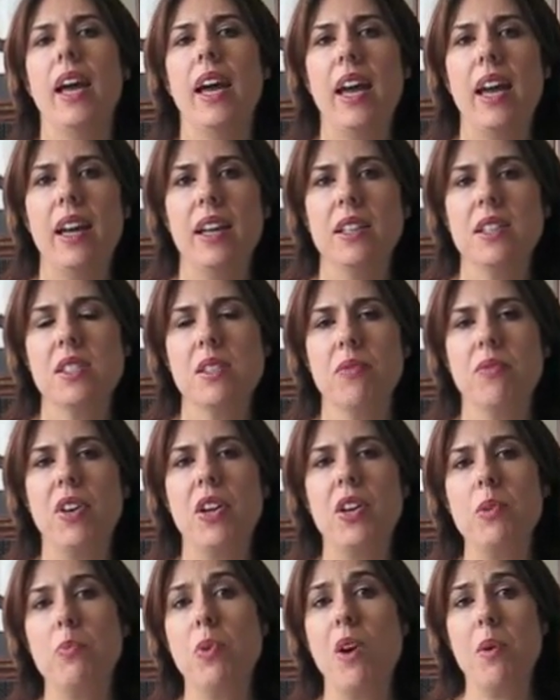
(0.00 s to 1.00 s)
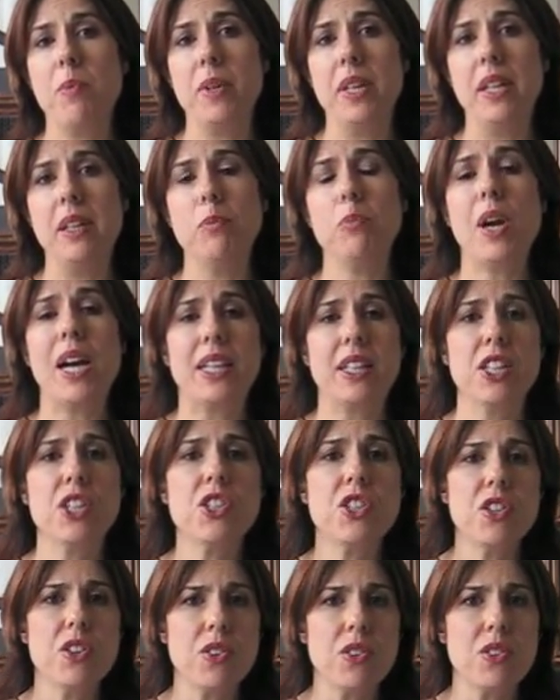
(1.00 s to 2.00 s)
and some very prominent
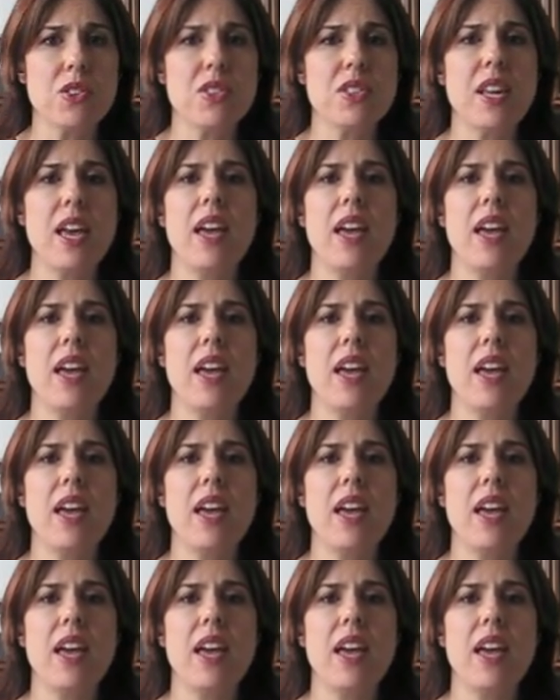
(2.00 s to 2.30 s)
practitioners,